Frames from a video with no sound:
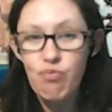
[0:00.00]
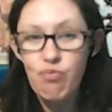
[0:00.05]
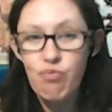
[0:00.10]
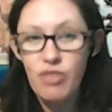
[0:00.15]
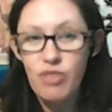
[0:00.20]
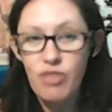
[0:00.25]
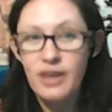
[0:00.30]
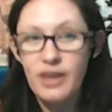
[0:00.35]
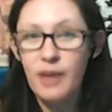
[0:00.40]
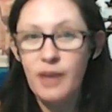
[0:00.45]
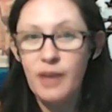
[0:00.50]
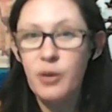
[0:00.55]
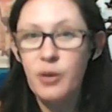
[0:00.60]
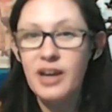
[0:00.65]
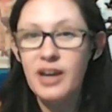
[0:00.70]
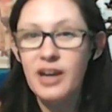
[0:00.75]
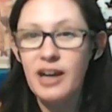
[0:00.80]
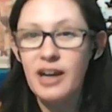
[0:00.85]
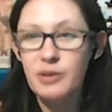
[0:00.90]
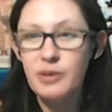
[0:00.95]
Yeah, well, I
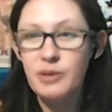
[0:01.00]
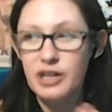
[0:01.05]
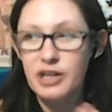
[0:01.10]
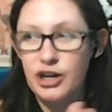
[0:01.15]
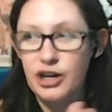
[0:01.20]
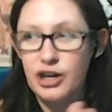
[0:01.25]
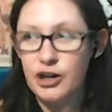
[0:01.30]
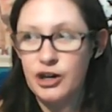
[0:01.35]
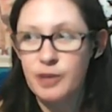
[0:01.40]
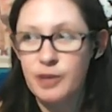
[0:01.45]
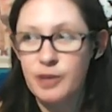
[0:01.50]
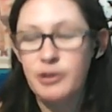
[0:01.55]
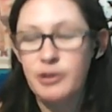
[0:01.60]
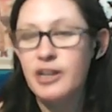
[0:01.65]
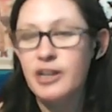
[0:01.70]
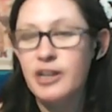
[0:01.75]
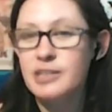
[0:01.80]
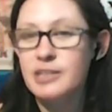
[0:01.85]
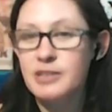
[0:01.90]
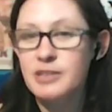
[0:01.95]
kind of wanted to curb their
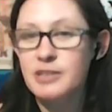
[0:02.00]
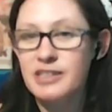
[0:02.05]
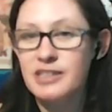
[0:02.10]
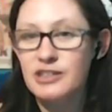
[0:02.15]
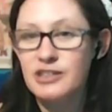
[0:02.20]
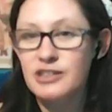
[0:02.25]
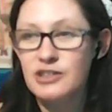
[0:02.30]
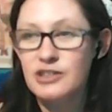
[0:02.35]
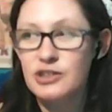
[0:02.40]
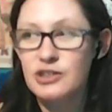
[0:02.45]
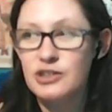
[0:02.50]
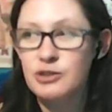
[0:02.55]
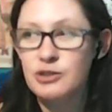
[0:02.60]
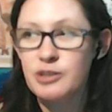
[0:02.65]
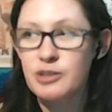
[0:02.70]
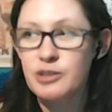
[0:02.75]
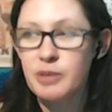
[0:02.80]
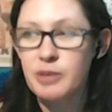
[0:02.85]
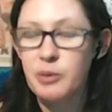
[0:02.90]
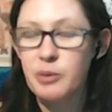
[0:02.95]
expectations too, and
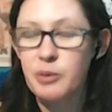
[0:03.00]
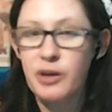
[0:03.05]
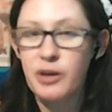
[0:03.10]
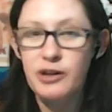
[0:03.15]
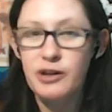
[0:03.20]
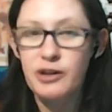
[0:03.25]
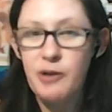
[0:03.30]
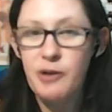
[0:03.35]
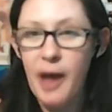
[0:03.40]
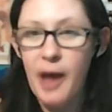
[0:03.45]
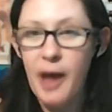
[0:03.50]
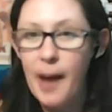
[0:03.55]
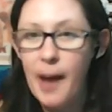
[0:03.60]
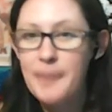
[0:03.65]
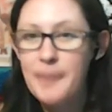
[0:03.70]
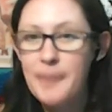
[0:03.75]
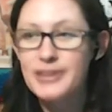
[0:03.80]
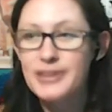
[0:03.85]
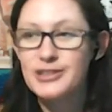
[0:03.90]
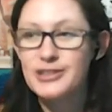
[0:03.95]
I'm like, well, I don't know how
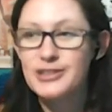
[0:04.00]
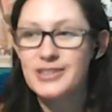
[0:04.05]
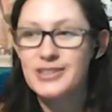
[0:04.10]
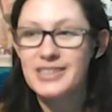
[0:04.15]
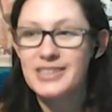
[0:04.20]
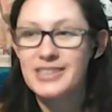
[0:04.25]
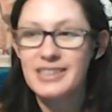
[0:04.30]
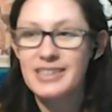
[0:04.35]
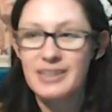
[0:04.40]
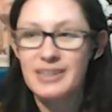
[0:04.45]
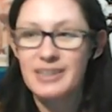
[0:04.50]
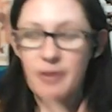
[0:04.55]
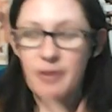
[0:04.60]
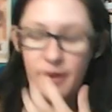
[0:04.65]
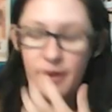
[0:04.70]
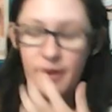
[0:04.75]
much you'll see